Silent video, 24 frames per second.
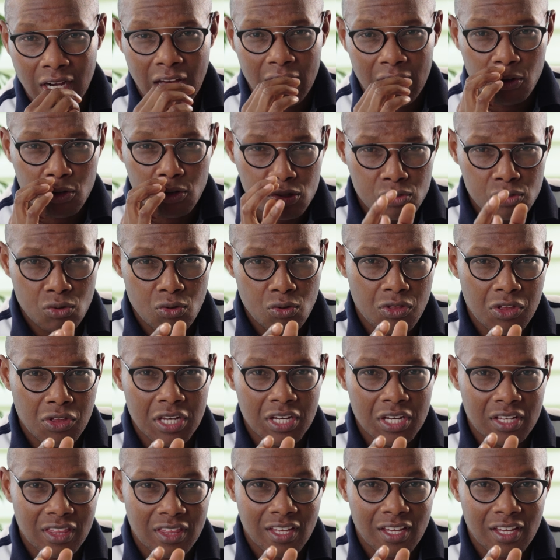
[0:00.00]
And those who
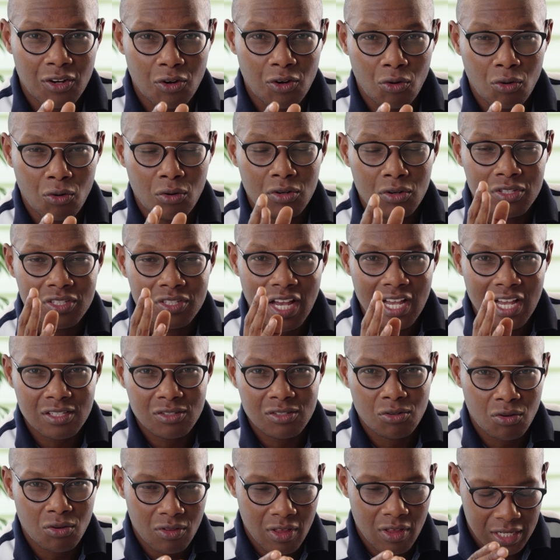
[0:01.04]
think they know, just
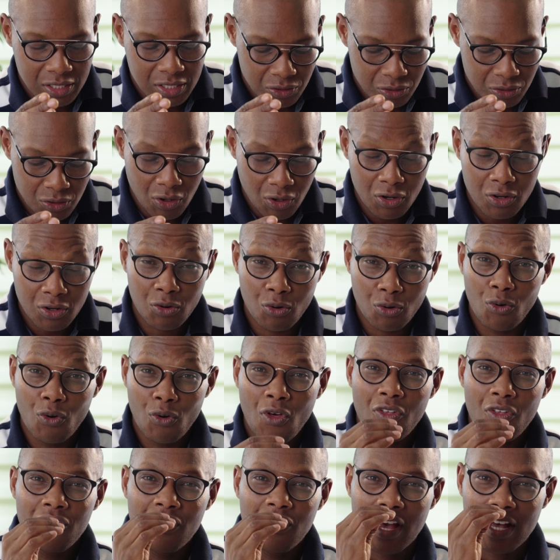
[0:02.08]
know that you don't know.
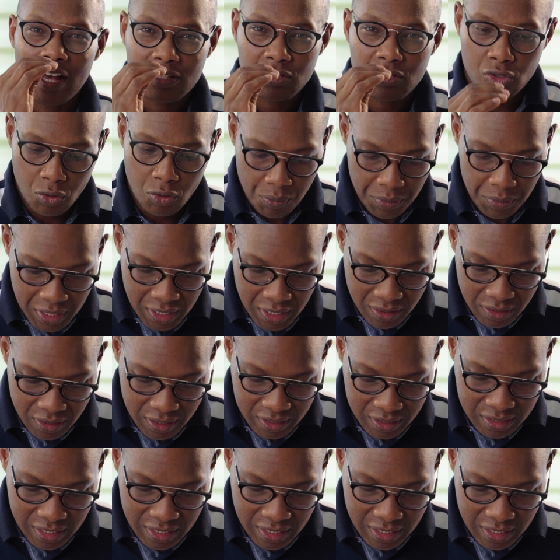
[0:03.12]
There are so many things.